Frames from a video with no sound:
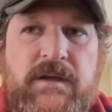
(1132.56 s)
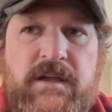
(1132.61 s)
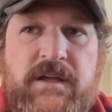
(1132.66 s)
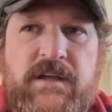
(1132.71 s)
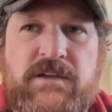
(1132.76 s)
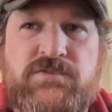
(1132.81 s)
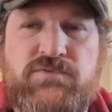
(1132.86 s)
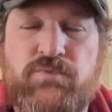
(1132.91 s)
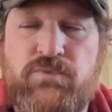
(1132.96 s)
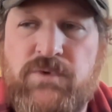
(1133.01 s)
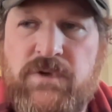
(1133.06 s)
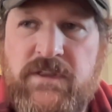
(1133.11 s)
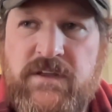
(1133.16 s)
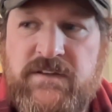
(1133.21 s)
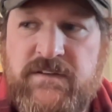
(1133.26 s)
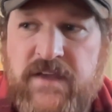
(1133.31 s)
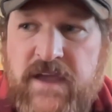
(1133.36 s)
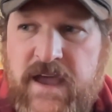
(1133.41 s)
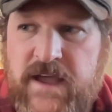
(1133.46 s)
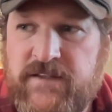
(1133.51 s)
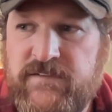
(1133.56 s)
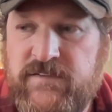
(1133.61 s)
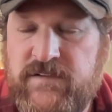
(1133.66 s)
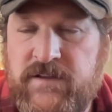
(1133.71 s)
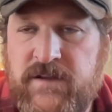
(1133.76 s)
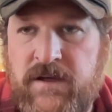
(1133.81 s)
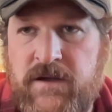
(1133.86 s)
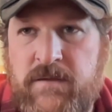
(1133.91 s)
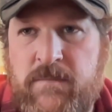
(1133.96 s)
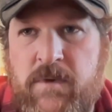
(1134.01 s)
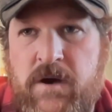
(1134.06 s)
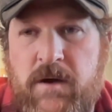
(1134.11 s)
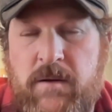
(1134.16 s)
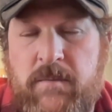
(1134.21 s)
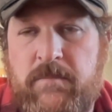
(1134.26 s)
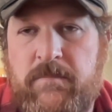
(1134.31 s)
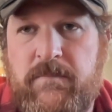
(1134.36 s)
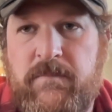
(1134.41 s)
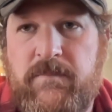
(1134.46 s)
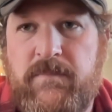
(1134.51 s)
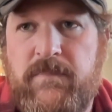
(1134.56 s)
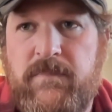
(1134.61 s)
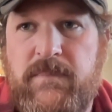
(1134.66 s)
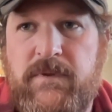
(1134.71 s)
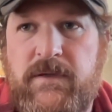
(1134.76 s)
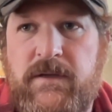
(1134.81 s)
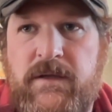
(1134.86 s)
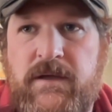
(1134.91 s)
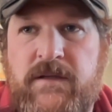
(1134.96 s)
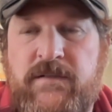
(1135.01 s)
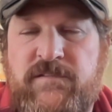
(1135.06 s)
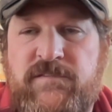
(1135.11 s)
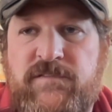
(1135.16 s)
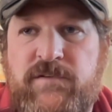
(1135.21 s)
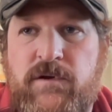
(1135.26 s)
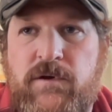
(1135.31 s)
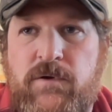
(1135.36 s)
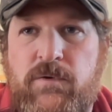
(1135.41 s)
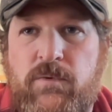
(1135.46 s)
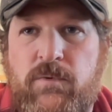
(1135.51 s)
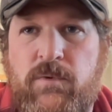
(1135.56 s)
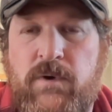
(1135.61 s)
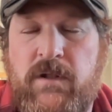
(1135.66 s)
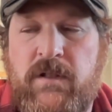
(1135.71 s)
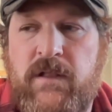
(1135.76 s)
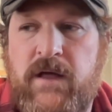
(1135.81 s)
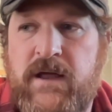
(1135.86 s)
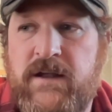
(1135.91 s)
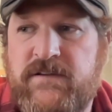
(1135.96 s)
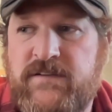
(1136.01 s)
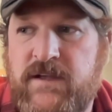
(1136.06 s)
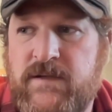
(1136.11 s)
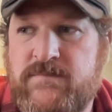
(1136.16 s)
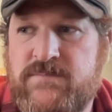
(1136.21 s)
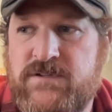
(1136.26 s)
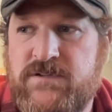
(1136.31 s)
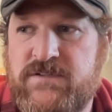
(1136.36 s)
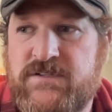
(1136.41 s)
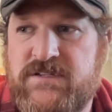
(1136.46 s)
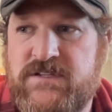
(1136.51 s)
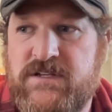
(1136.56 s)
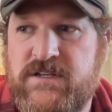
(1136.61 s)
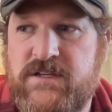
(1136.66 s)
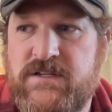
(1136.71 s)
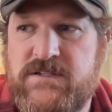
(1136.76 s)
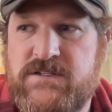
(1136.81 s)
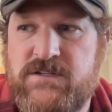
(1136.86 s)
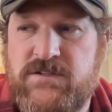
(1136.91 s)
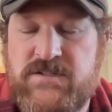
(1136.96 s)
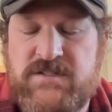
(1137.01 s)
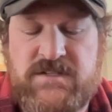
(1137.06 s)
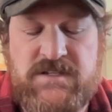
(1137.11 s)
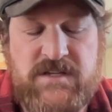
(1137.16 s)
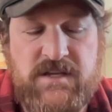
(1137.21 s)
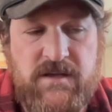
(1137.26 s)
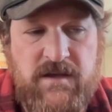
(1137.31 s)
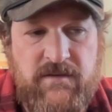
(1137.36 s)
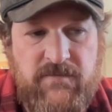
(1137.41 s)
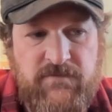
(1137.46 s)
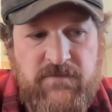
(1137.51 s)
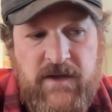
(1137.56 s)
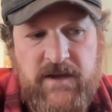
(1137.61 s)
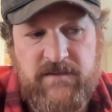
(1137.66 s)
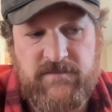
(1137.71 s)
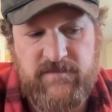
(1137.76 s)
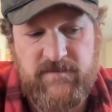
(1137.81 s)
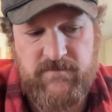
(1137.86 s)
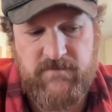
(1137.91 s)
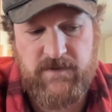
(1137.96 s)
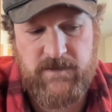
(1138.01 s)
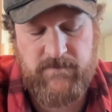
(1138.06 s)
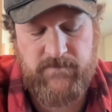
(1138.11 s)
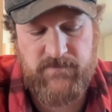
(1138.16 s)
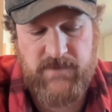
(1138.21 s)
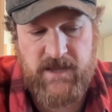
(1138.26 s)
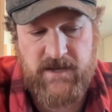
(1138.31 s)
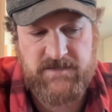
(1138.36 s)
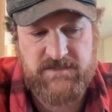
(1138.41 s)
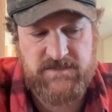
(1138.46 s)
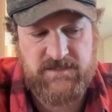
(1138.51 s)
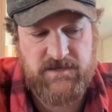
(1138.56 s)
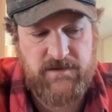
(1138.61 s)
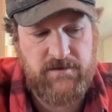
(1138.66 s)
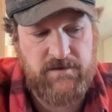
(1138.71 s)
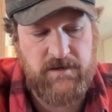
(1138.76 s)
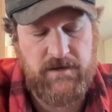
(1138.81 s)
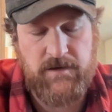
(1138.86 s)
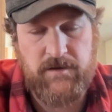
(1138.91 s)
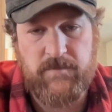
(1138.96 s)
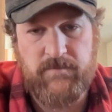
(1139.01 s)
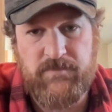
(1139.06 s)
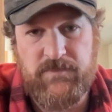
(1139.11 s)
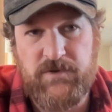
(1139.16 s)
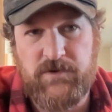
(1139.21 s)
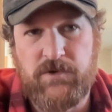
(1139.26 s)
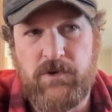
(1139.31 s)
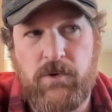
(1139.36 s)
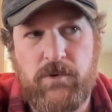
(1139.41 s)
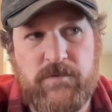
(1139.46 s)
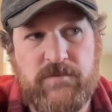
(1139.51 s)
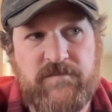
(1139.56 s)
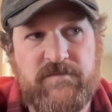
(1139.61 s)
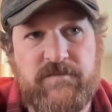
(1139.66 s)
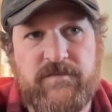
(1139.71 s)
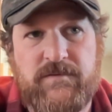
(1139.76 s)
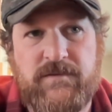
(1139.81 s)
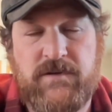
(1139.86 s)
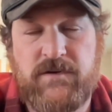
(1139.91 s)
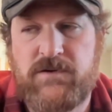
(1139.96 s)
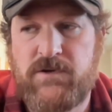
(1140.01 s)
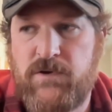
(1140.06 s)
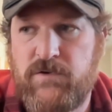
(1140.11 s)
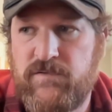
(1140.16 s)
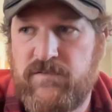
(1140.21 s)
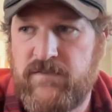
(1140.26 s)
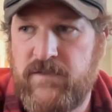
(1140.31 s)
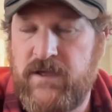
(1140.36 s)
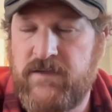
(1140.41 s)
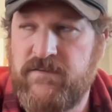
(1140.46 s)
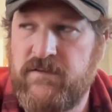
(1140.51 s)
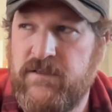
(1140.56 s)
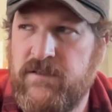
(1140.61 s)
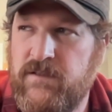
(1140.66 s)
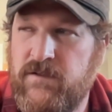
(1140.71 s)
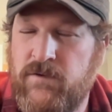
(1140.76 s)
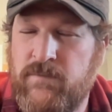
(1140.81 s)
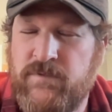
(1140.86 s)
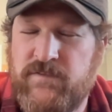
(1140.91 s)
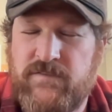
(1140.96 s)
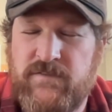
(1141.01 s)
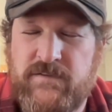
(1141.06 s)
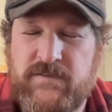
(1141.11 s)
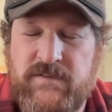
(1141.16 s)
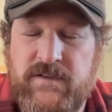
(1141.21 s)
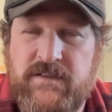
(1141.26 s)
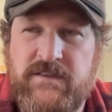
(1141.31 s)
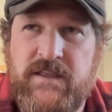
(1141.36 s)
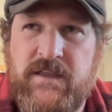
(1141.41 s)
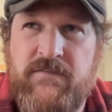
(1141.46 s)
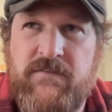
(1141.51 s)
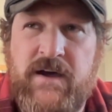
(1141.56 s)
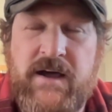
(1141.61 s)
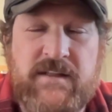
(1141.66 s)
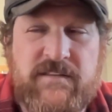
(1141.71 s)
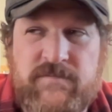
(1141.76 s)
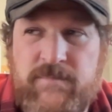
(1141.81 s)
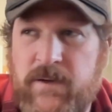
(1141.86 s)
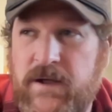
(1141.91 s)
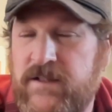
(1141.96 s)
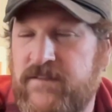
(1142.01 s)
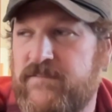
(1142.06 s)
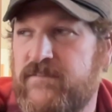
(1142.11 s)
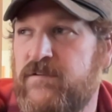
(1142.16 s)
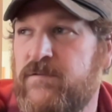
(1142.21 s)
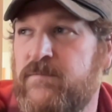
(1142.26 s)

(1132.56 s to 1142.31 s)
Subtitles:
It's really taxing on a mom. And so what a lot of times you'll see effects of it exterior, their coats. It almost looks like they have hot spots. It